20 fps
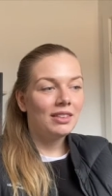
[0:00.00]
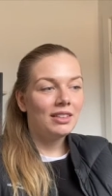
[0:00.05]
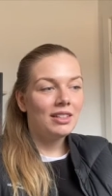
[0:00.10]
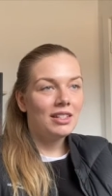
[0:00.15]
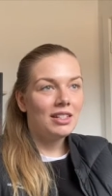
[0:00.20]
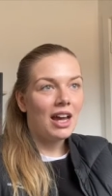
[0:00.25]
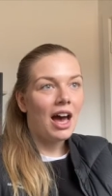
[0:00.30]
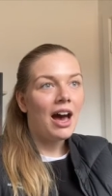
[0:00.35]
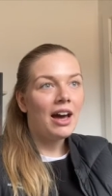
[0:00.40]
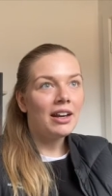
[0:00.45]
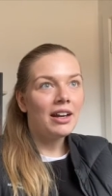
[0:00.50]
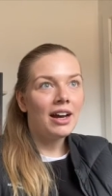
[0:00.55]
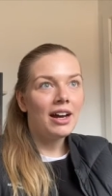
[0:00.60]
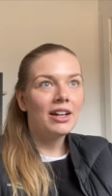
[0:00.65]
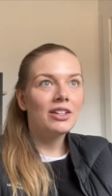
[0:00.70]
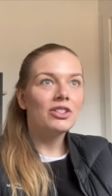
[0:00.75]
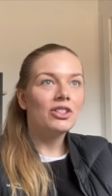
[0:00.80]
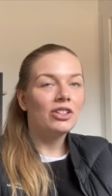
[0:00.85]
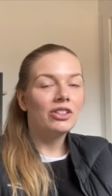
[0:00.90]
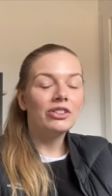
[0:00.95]
data
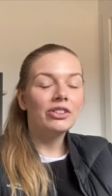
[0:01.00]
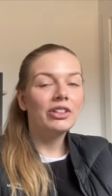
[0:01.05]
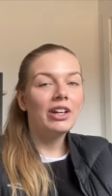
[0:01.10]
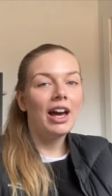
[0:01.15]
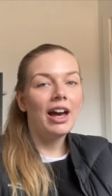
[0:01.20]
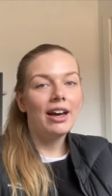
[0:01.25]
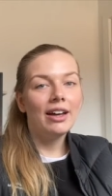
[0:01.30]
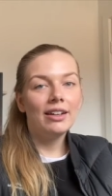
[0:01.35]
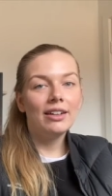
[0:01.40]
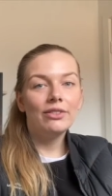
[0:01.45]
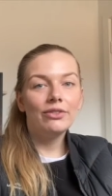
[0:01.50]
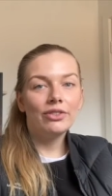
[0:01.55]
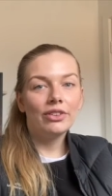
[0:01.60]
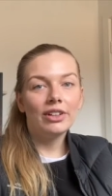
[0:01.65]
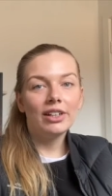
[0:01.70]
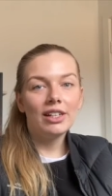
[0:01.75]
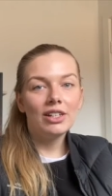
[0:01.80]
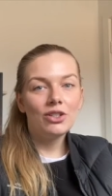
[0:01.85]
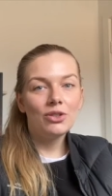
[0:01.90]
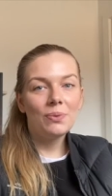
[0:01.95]
to look at for
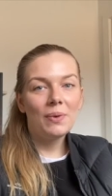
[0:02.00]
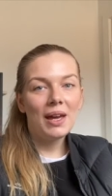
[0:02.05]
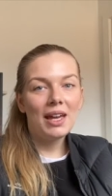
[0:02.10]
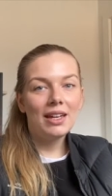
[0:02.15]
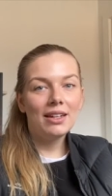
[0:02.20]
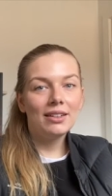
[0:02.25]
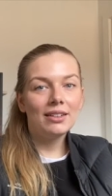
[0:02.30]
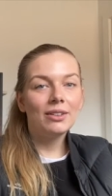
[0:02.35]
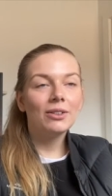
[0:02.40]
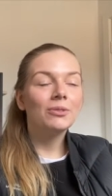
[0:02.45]
each week.